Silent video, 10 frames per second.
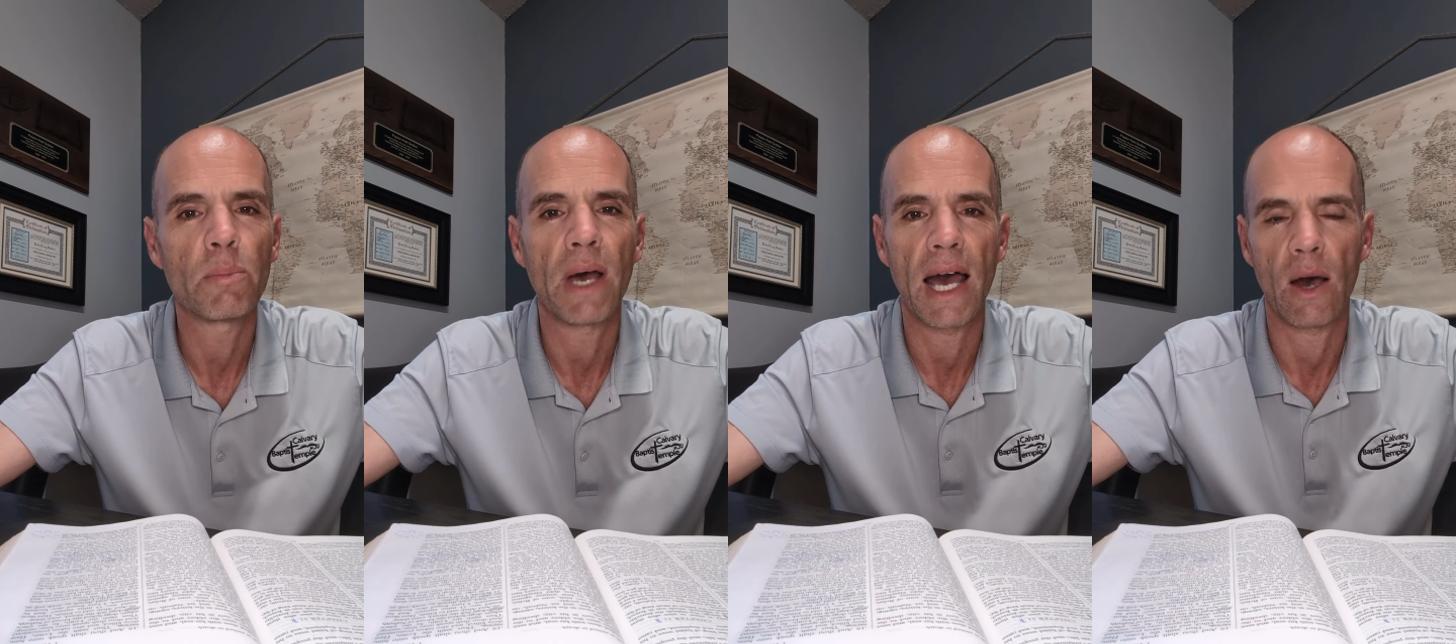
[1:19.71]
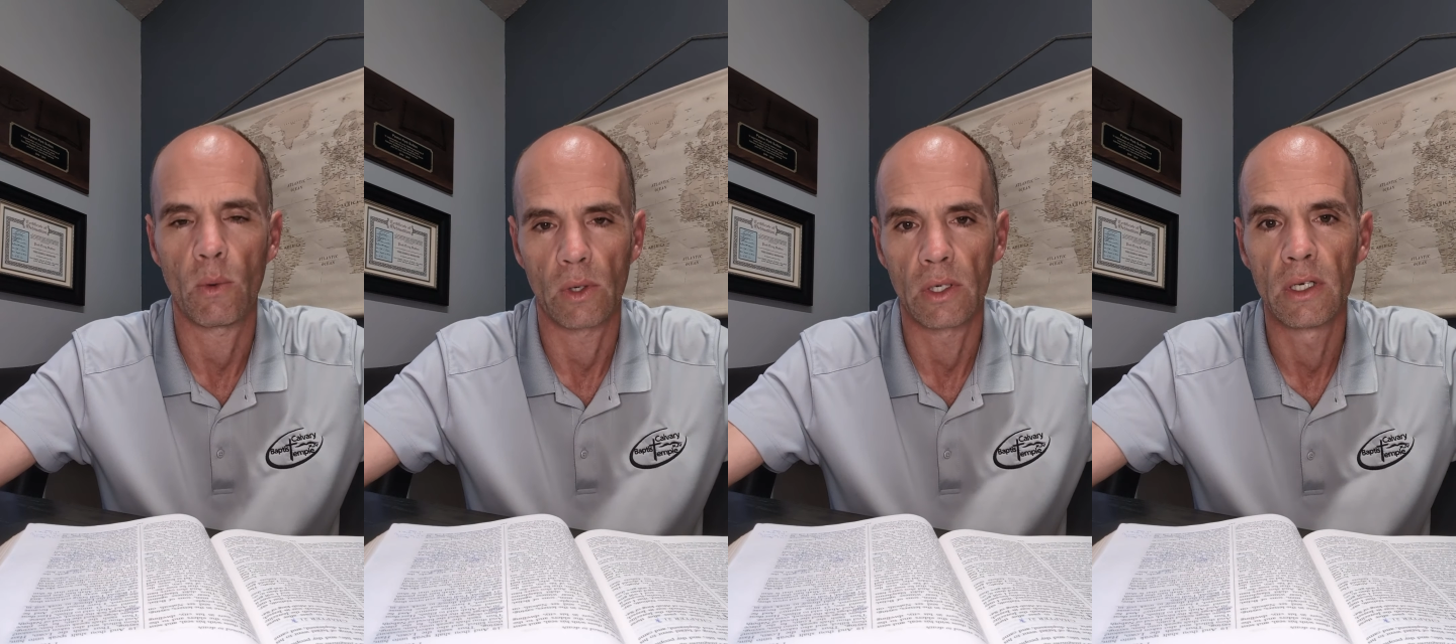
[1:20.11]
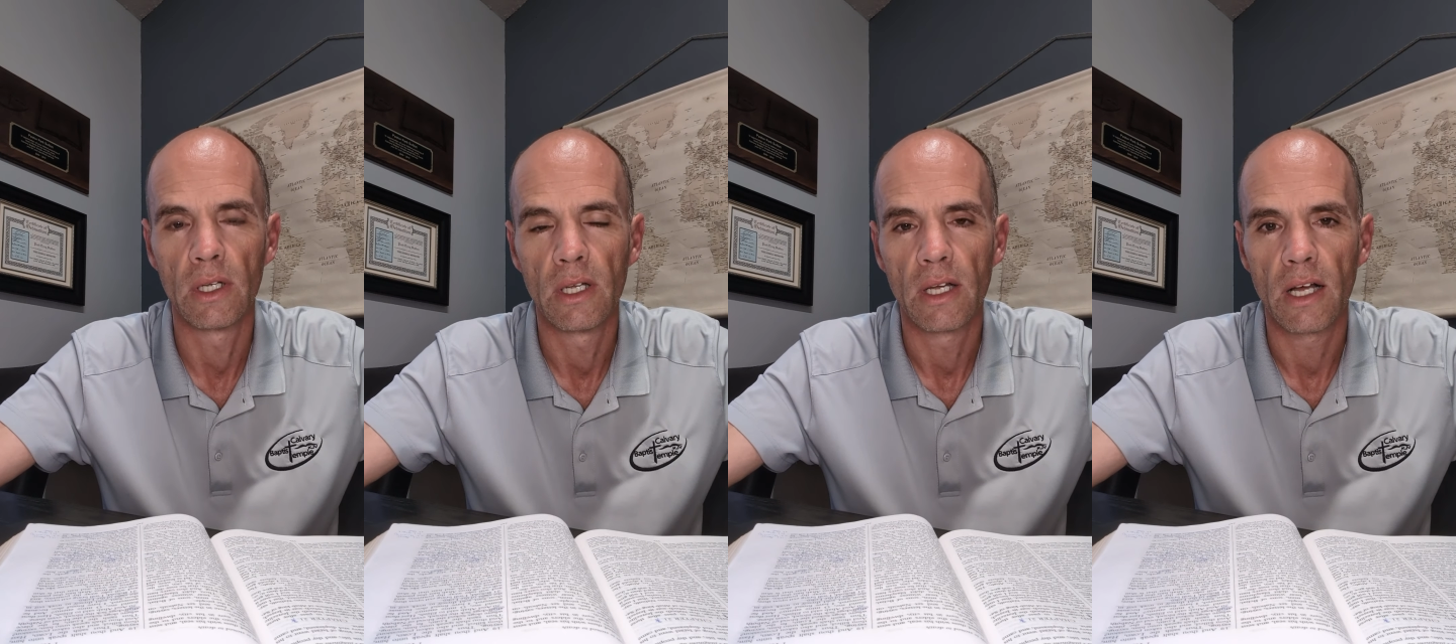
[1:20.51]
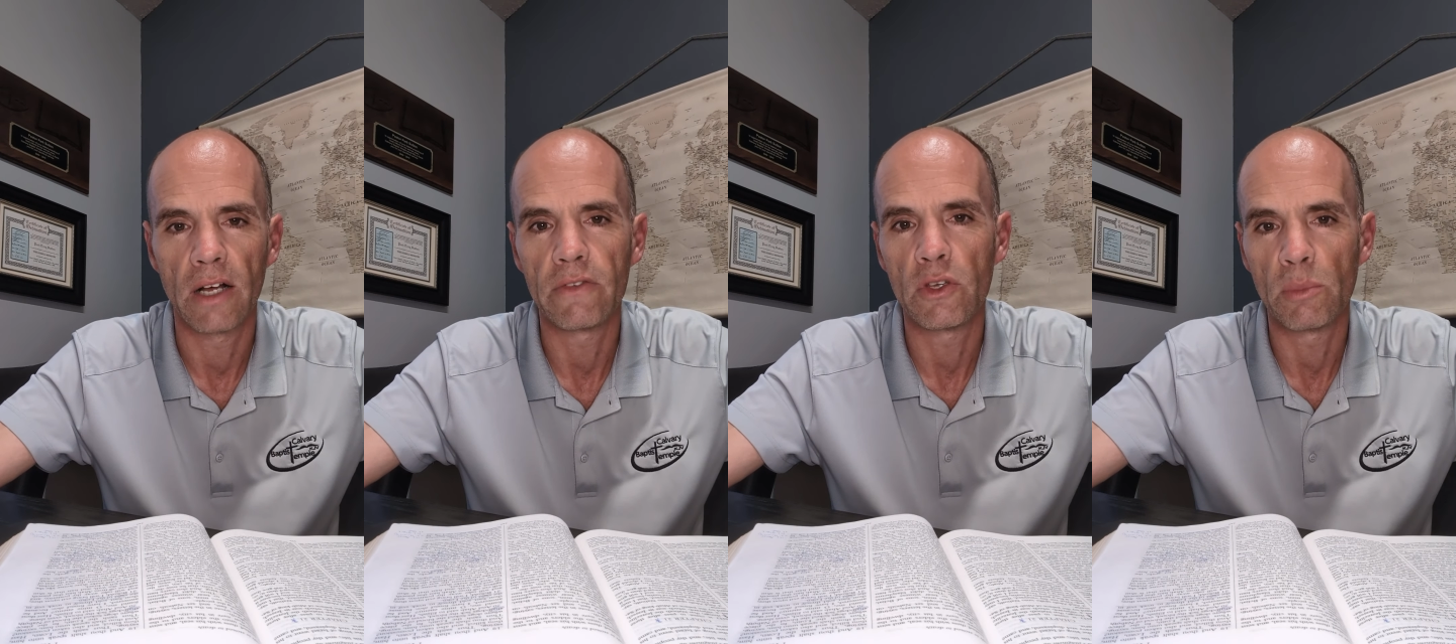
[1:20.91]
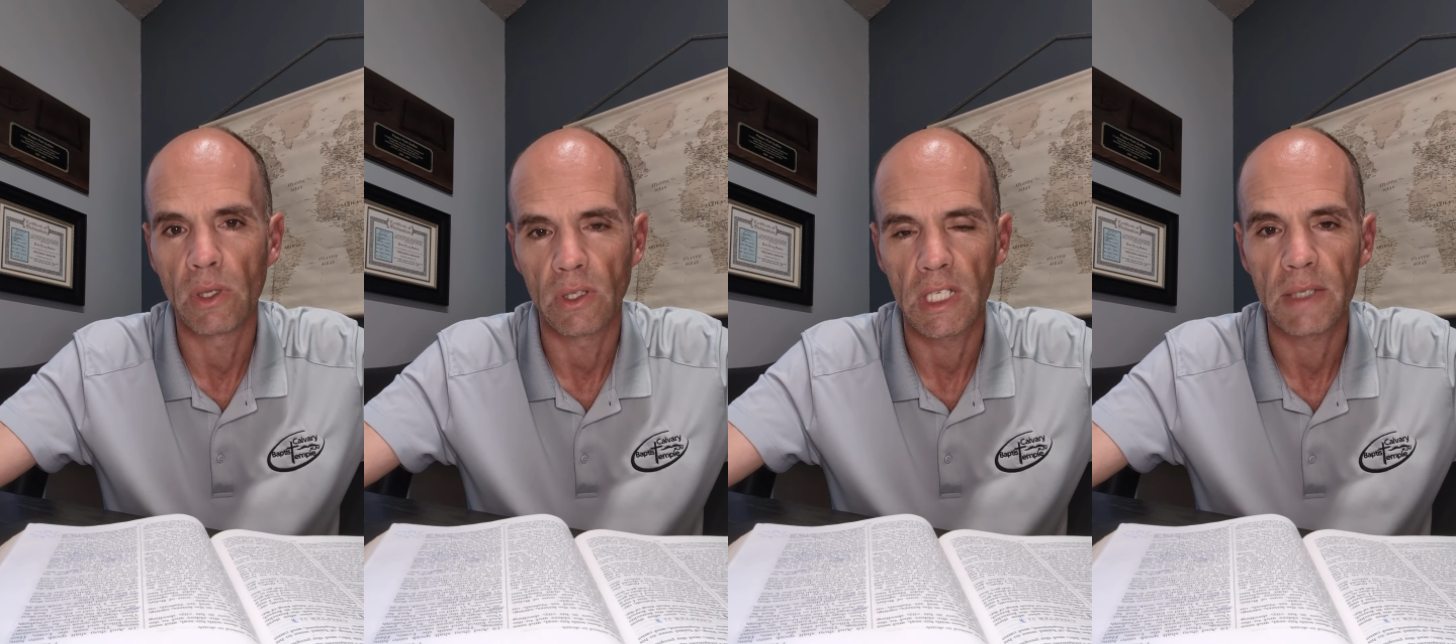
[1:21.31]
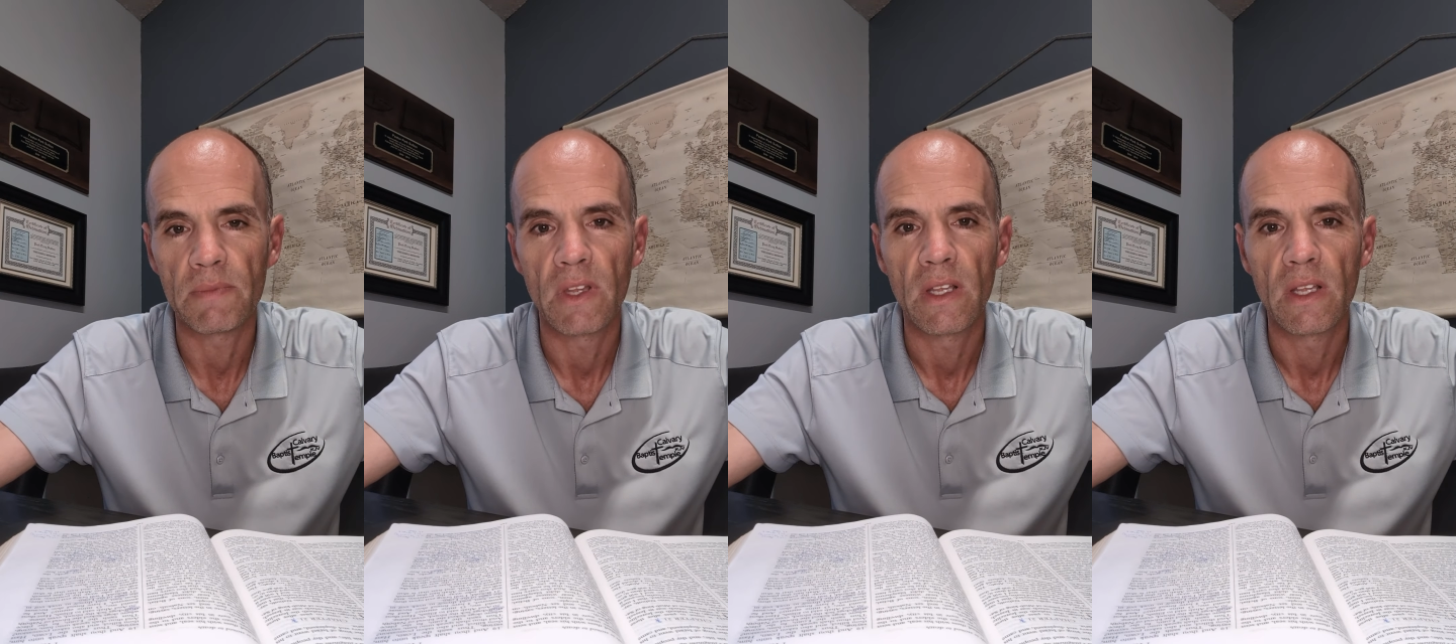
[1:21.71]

power of humility,